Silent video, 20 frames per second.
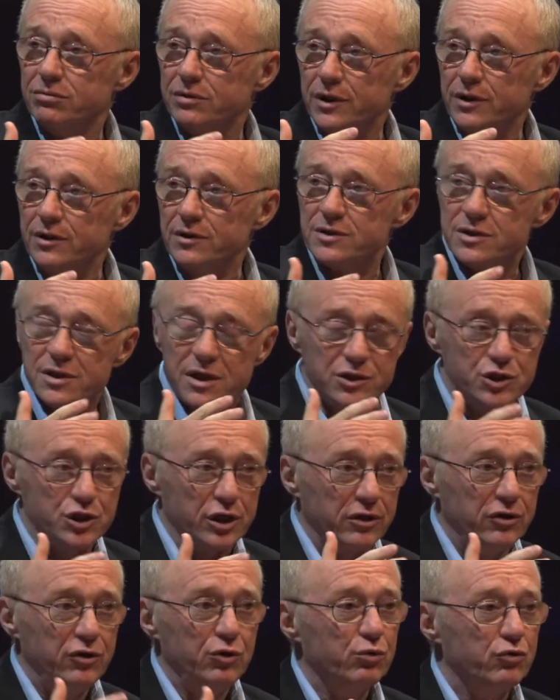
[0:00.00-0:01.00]
in such
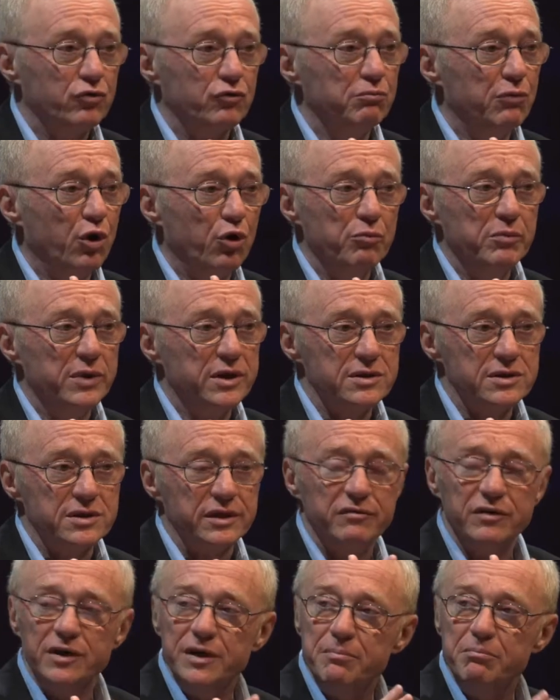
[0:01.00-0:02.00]
acute moments
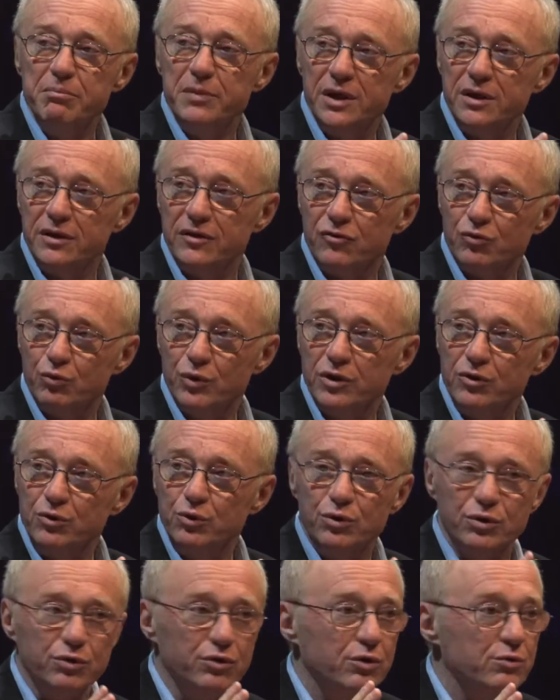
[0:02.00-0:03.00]
even a minute will
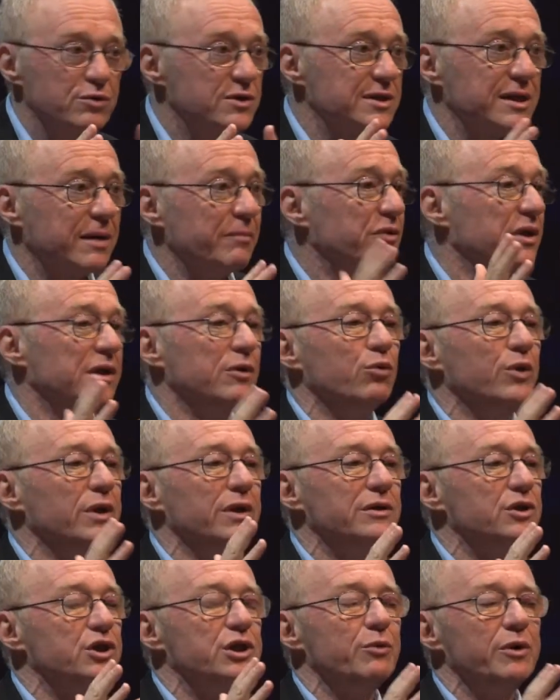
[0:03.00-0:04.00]
do you know something will
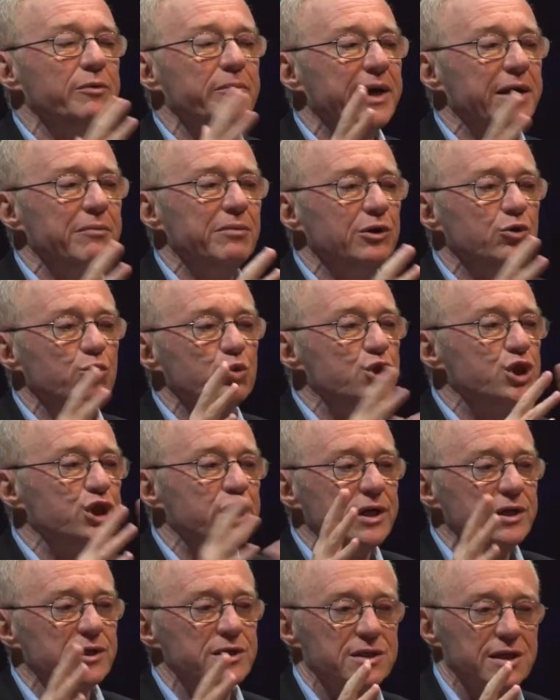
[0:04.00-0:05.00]
she will be able to
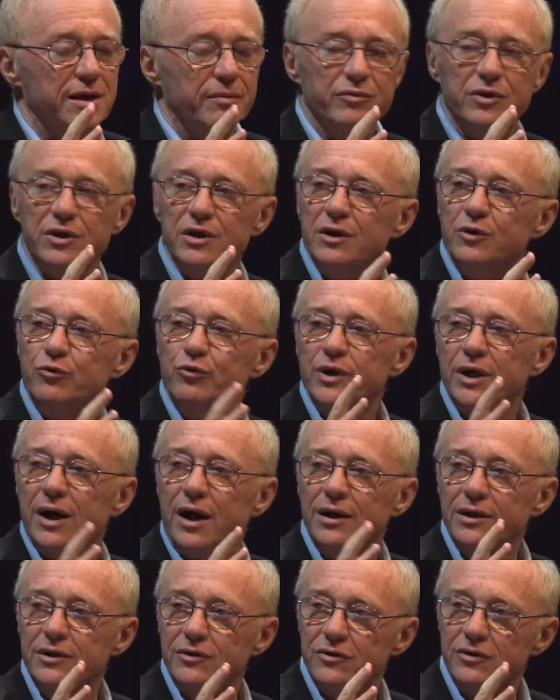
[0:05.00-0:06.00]
change something in
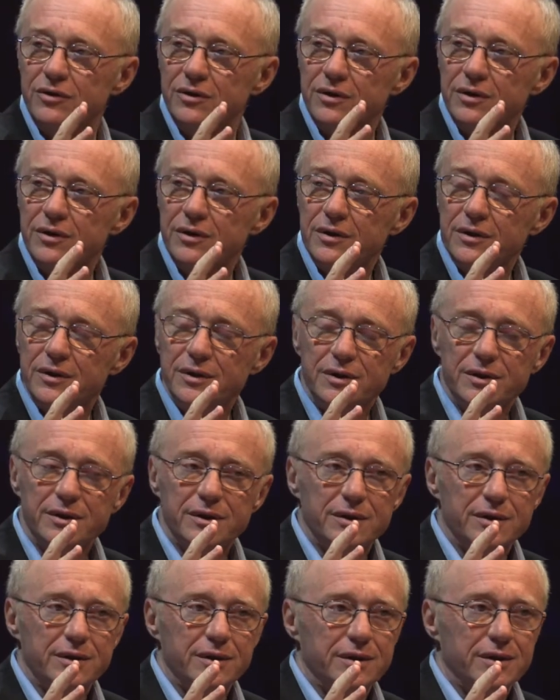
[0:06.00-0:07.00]
reality
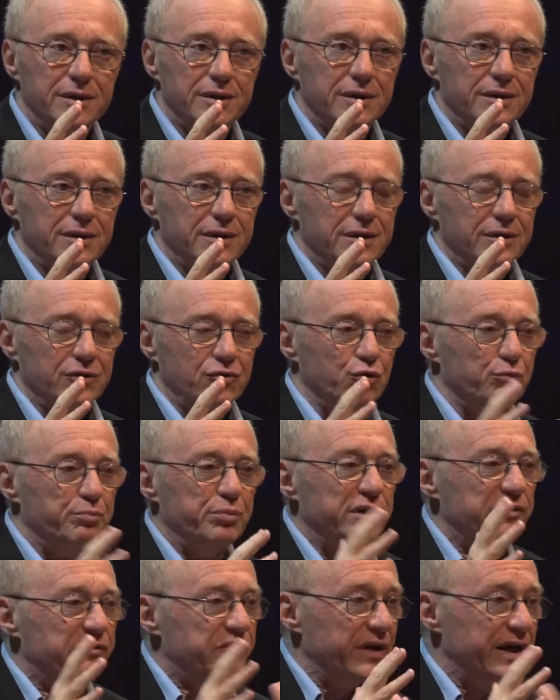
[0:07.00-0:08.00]
to
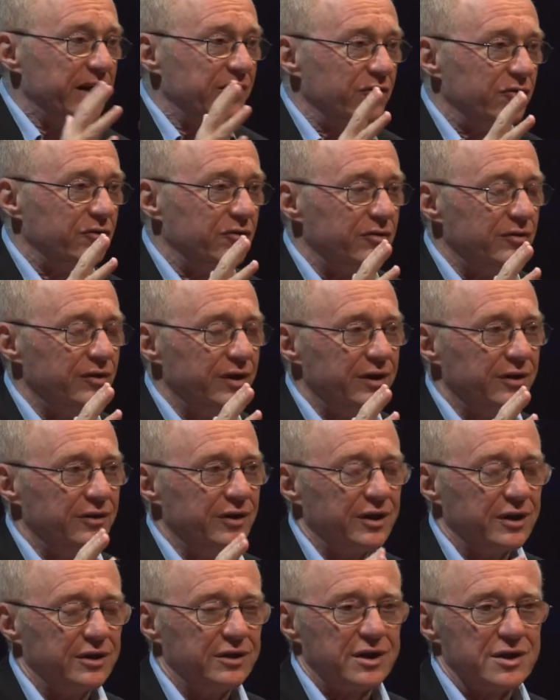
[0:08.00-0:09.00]
prevent the,
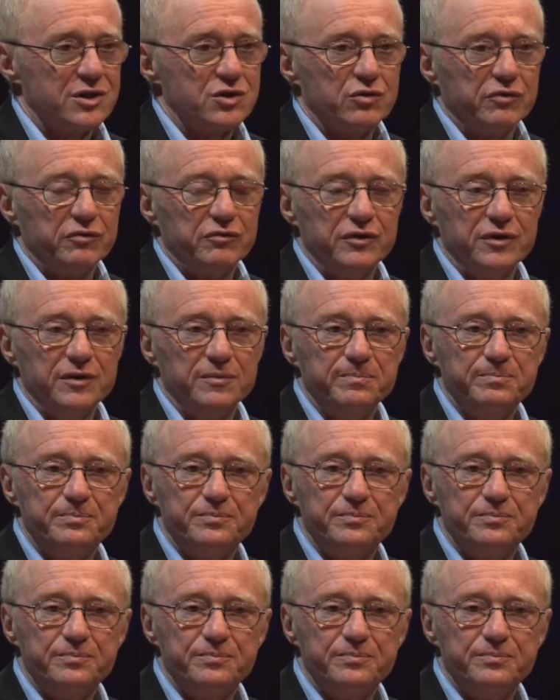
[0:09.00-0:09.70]
the catastrophe